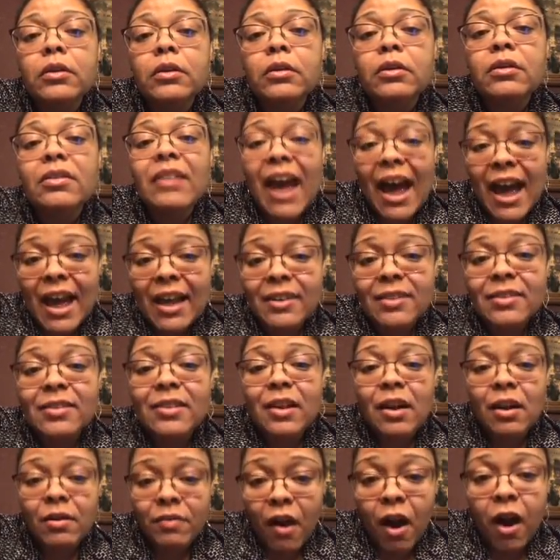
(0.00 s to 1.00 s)
signs
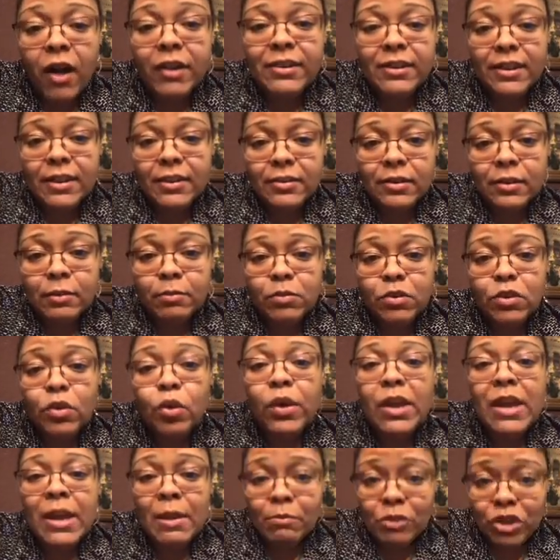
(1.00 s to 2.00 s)
of autism.
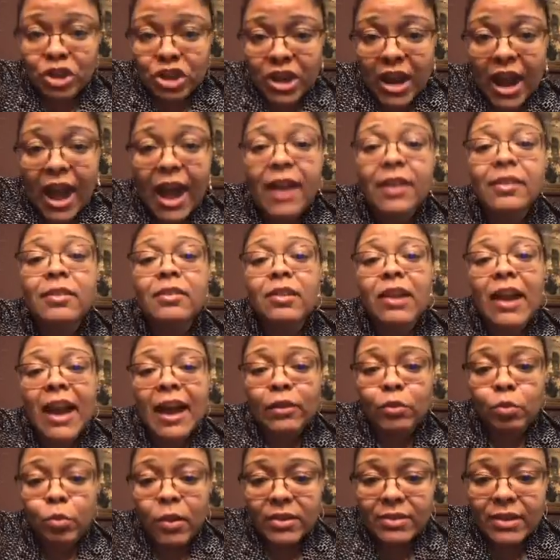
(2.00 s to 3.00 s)
So MCHAT, so
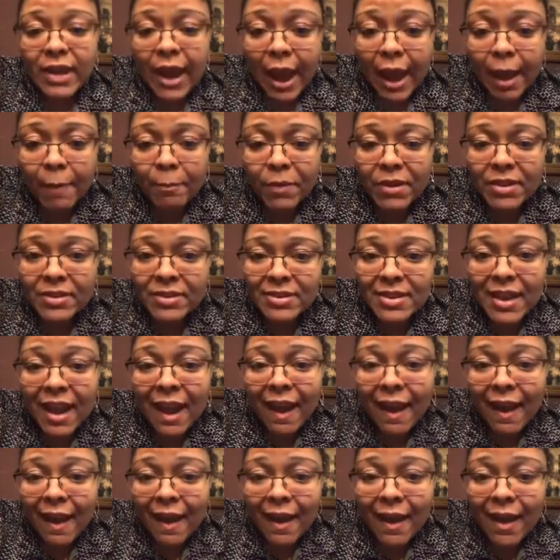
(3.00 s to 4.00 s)
that's what happens
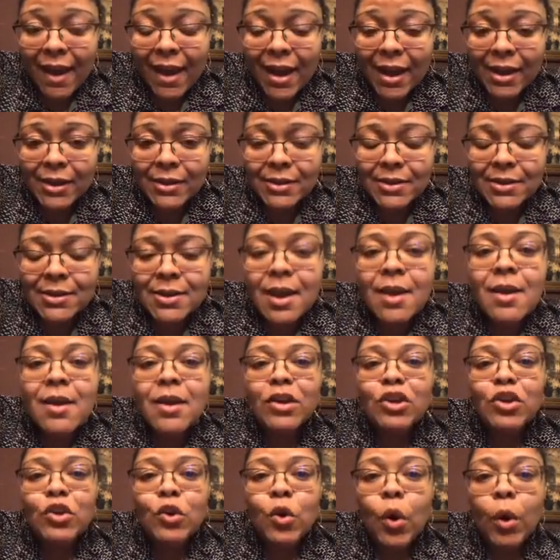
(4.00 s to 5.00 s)
at
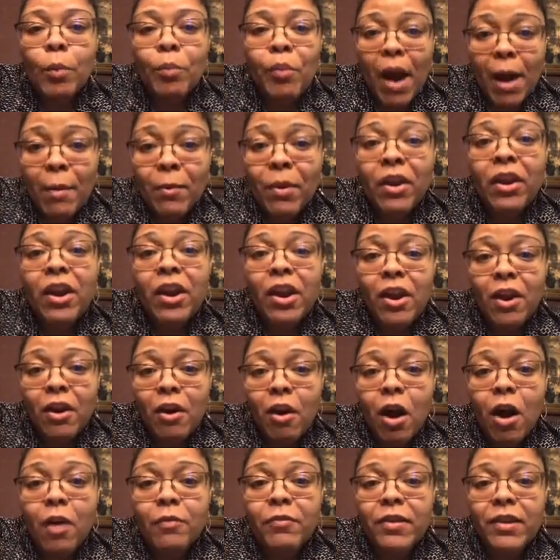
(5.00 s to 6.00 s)
your primary
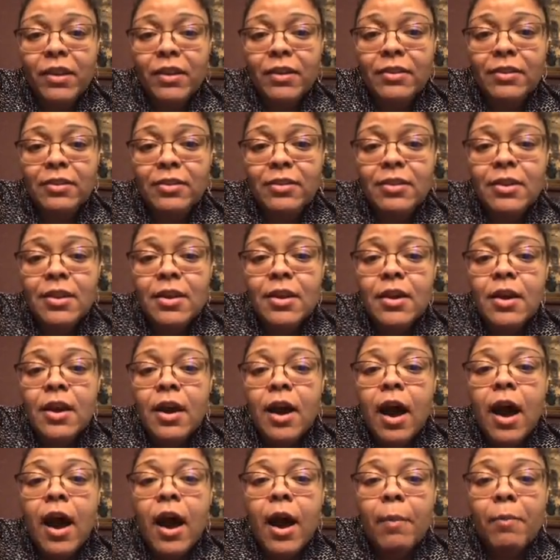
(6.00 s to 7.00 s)
care office,
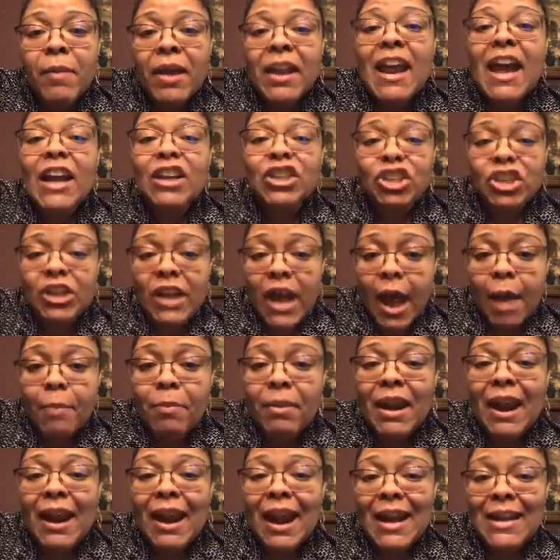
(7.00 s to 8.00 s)
and that should
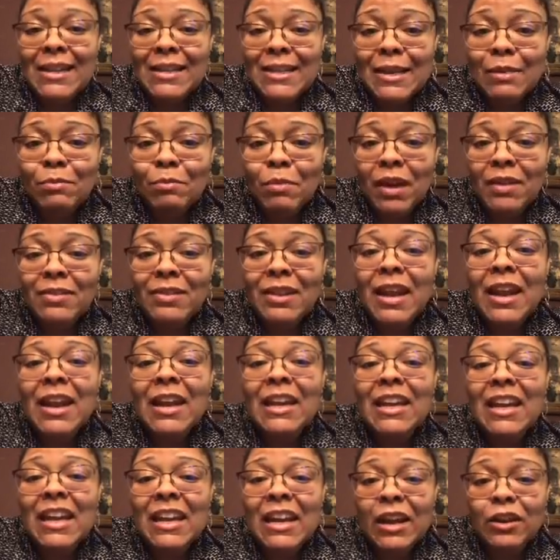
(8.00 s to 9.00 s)
happen at 18 months and
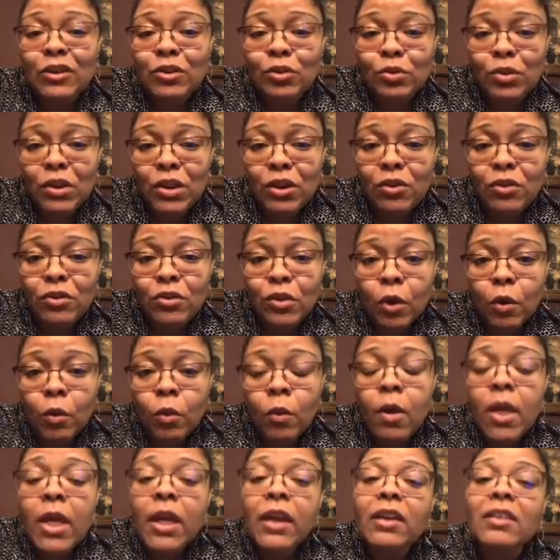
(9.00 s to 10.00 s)
again at 2 years
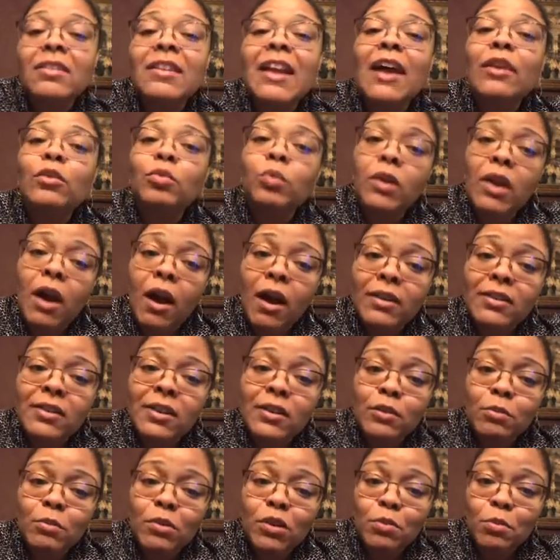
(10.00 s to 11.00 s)
old, because that's when
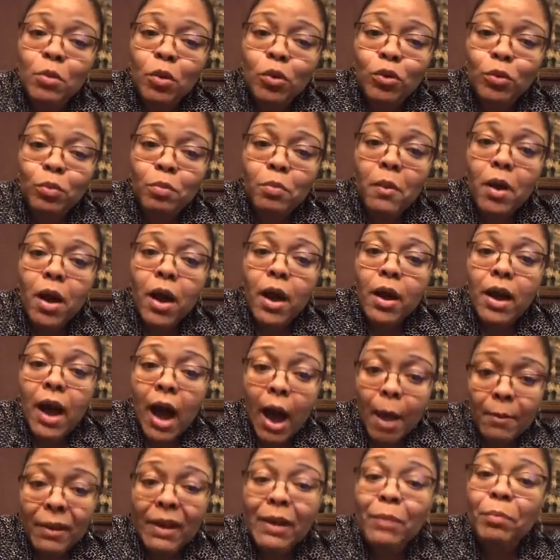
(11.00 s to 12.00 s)
autism is most
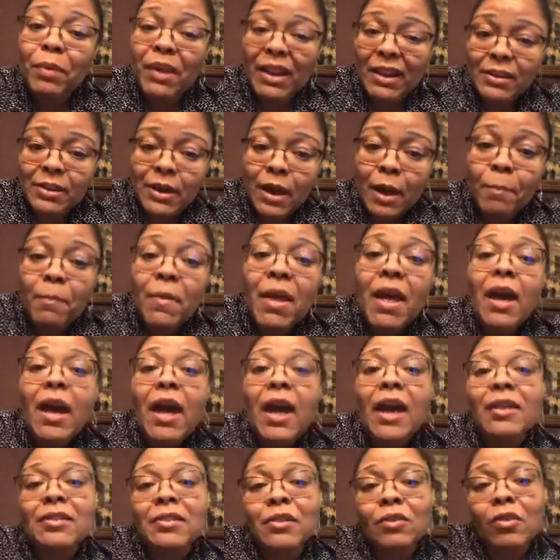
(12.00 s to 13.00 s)
commonly picked up,
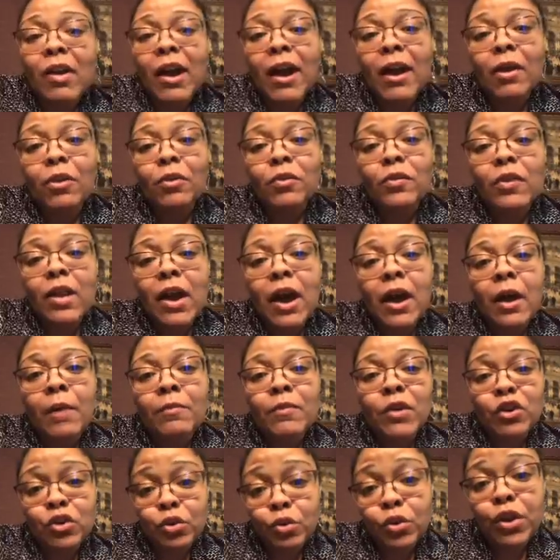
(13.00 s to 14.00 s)
as around
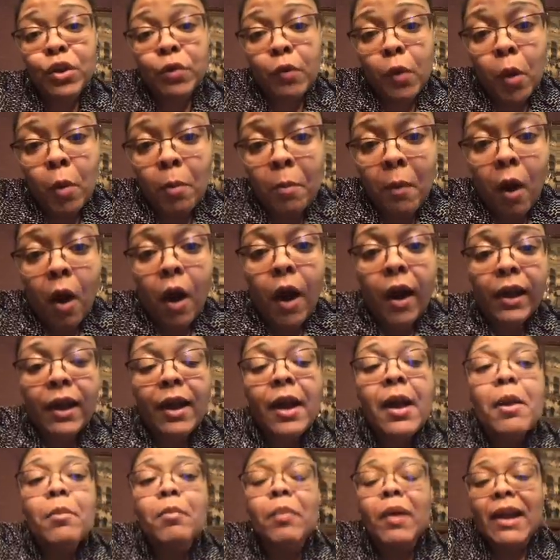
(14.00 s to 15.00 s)
the 2-year-old mark.
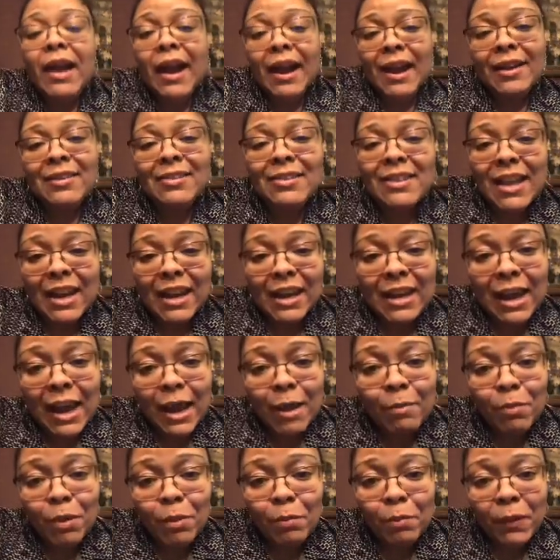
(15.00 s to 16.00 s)
But like I said, it
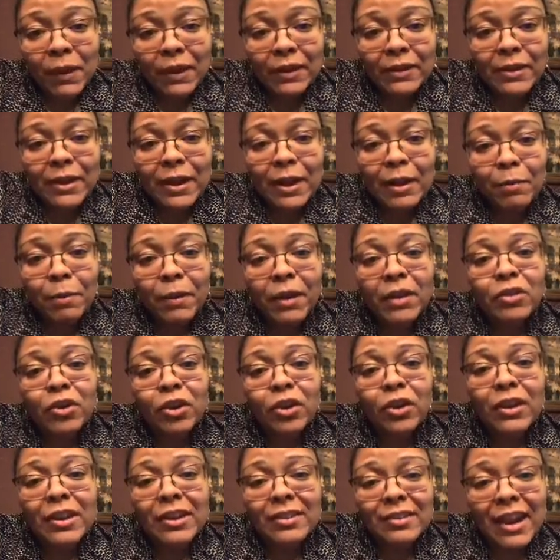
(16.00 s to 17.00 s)
can be picked up as
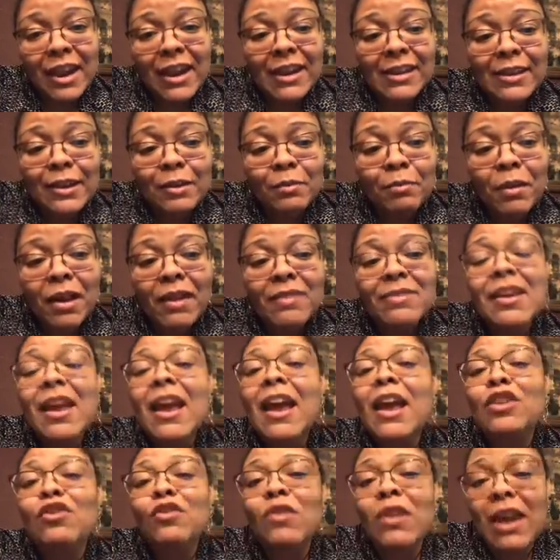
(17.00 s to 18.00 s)
early as 18 months,
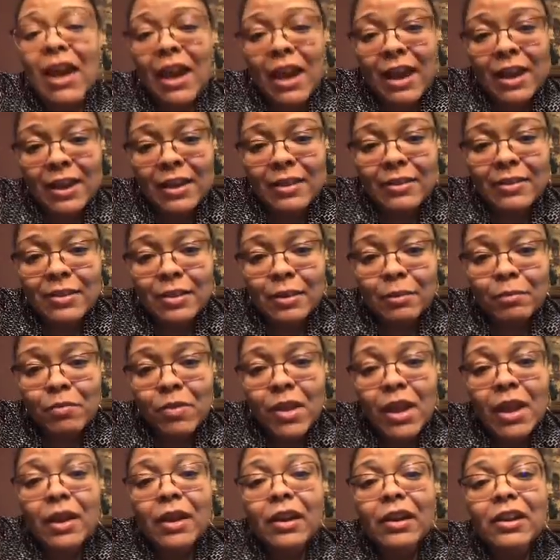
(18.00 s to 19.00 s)
and you can get some
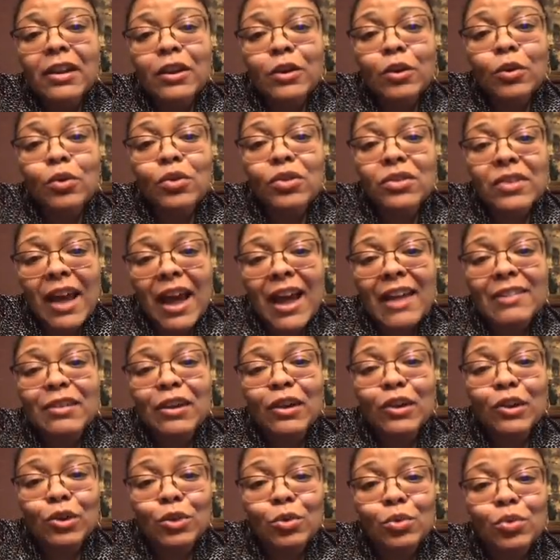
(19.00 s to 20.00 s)
clinical signs
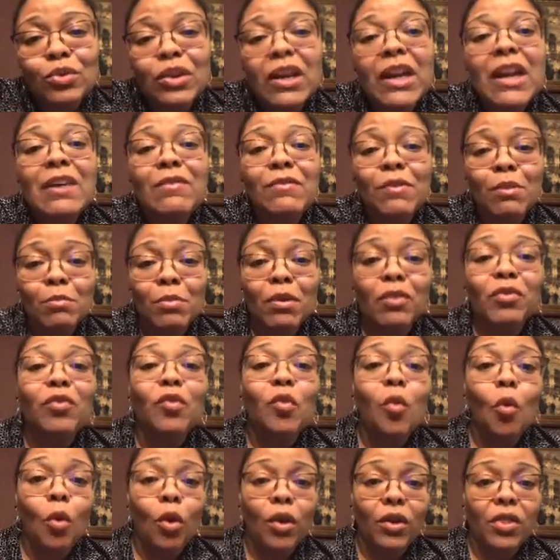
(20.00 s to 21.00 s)
and clues even
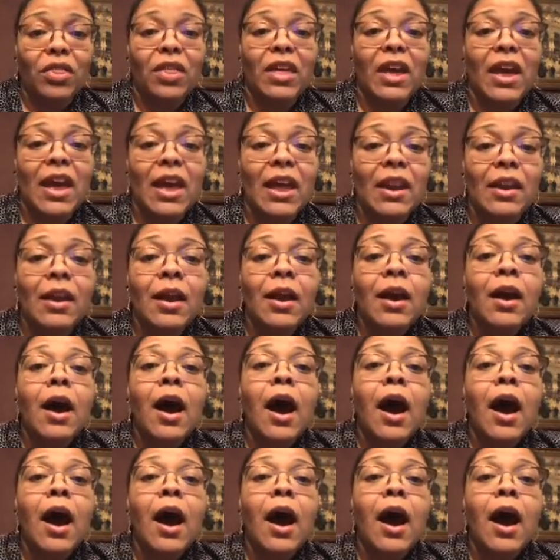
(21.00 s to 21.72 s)
before then,